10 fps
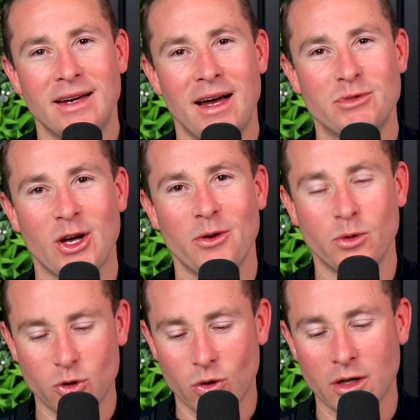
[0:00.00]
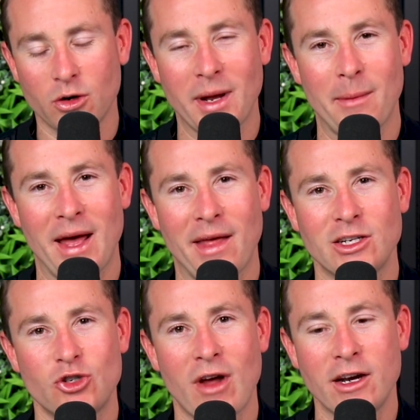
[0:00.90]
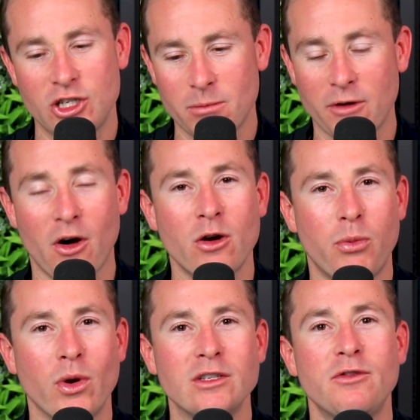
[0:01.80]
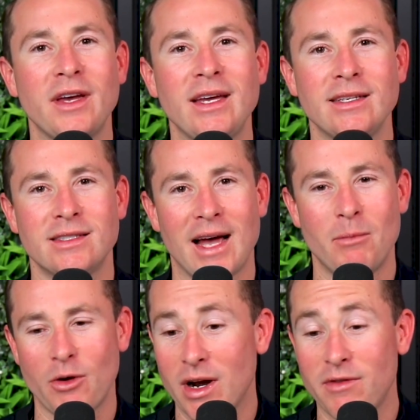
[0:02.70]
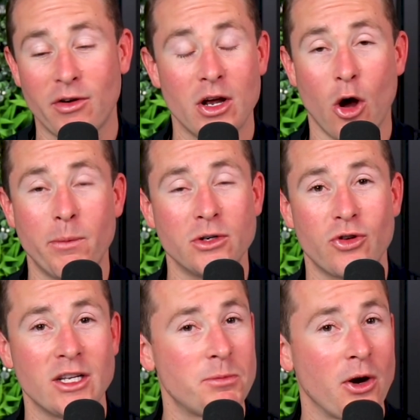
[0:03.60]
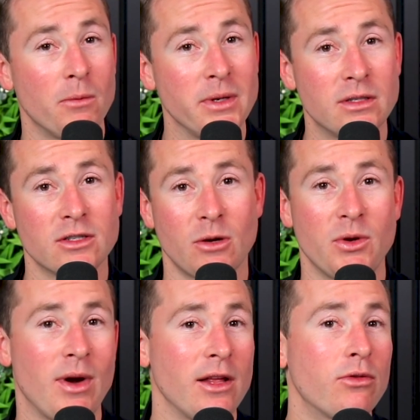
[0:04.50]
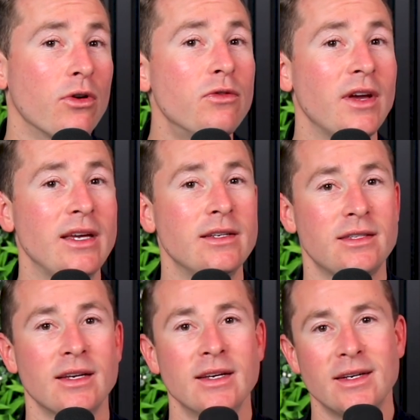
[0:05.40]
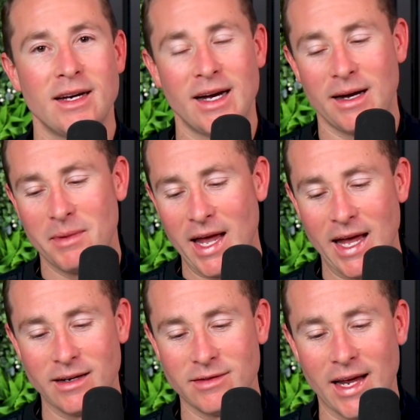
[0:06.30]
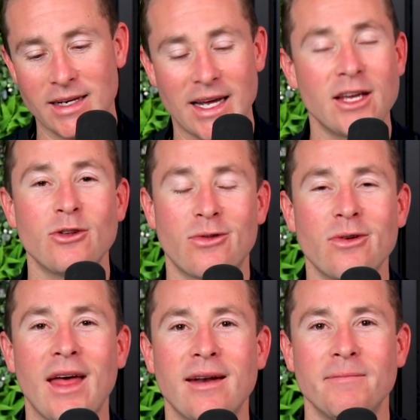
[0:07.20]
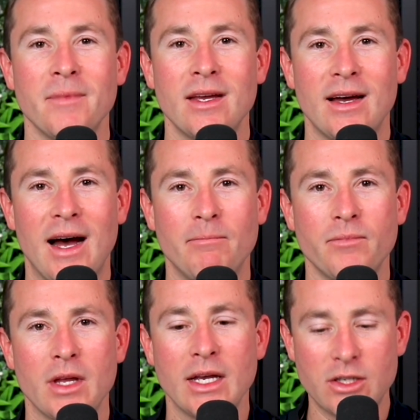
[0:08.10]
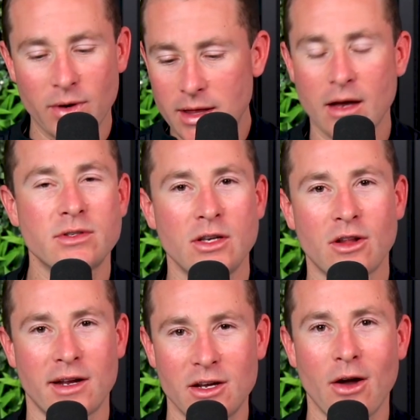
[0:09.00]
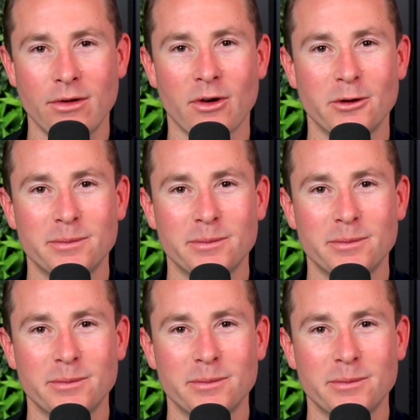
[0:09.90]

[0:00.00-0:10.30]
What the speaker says: So we'll talk a little bit about that strategy. And my final point is fees. I run a very open, transparent business. I'll be running through fees and taking you through that. Is there anything else that you'd like to go through?